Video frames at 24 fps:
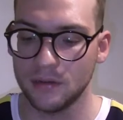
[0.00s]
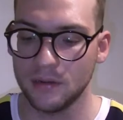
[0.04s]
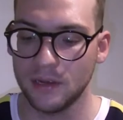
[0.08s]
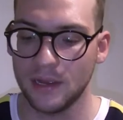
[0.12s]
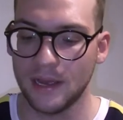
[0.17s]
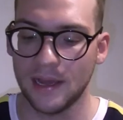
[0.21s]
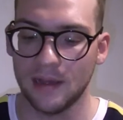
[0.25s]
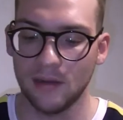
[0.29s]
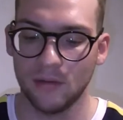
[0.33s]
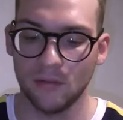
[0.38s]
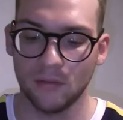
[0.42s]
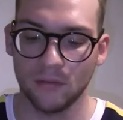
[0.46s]
know
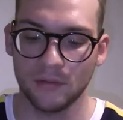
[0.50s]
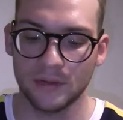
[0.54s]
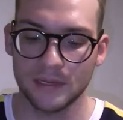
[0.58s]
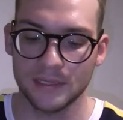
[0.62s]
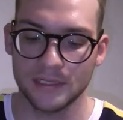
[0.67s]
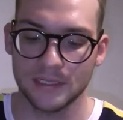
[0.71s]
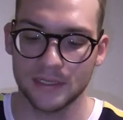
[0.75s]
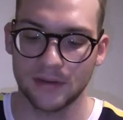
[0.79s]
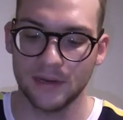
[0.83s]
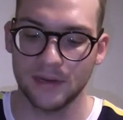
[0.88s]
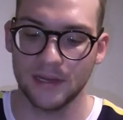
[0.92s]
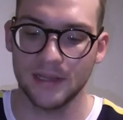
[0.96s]
how long
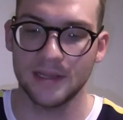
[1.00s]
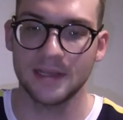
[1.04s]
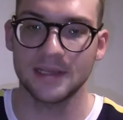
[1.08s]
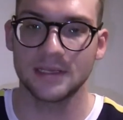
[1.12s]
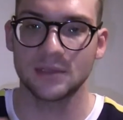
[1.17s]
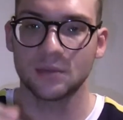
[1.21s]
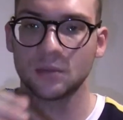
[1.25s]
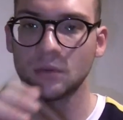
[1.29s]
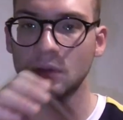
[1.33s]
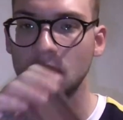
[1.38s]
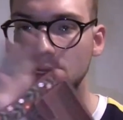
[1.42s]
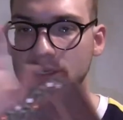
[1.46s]
necessarily
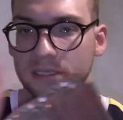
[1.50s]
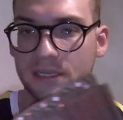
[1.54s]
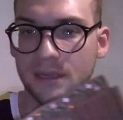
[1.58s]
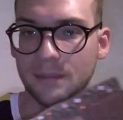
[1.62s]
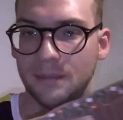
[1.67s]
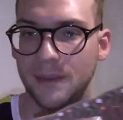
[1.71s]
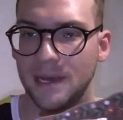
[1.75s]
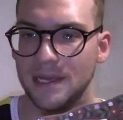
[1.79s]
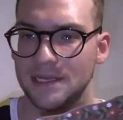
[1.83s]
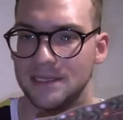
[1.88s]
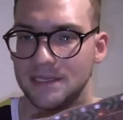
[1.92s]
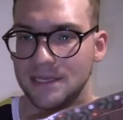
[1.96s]
this will last
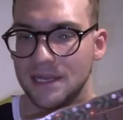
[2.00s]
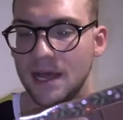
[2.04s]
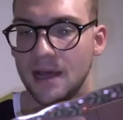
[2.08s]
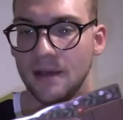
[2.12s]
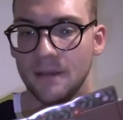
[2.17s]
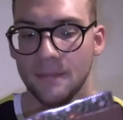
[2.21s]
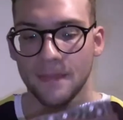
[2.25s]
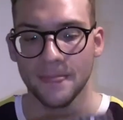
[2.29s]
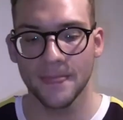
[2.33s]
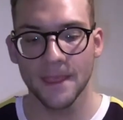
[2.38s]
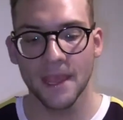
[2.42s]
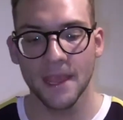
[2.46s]
compared to
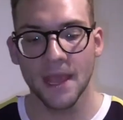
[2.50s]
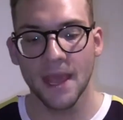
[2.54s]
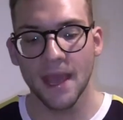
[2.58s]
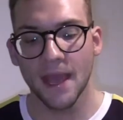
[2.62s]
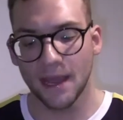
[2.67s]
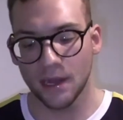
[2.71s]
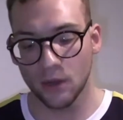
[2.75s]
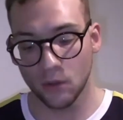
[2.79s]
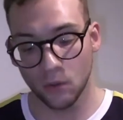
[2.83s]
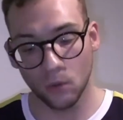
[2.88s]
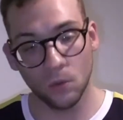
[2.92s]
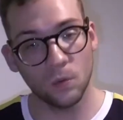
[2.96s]
that.
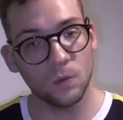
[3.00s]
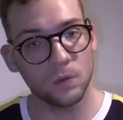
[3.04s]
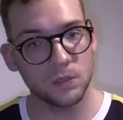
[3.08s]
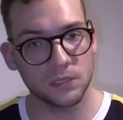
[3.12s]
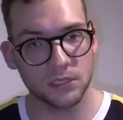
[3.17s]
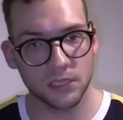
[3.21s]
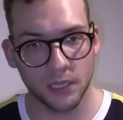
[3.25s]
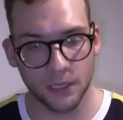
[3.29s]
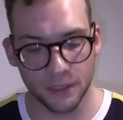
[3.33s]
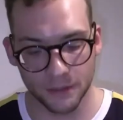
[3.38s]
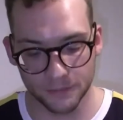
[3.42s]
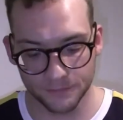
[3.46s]
And
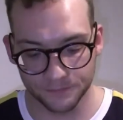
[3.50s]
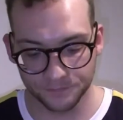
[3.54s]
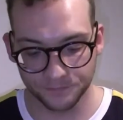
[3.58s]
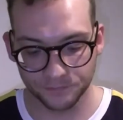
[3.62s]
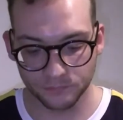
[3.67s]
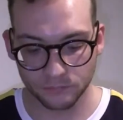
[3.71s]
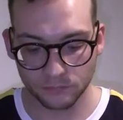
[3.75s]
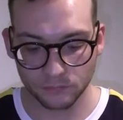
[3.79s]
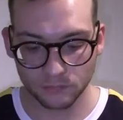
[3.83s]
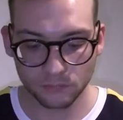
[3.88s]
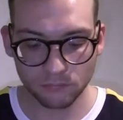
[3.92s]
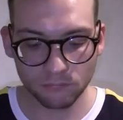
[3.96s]
also,
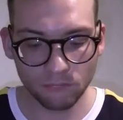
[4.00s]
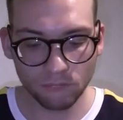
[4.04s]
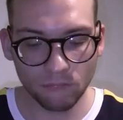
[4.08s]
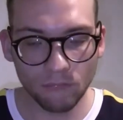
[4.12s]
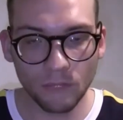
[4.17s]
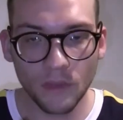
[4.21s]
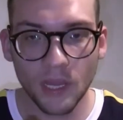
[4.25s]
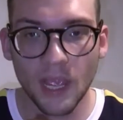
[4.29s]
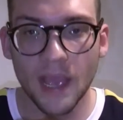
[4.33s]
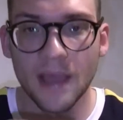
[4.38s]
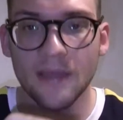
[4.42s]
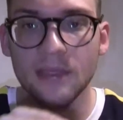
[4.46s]

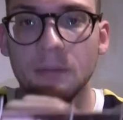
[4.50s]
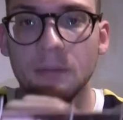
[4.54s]
at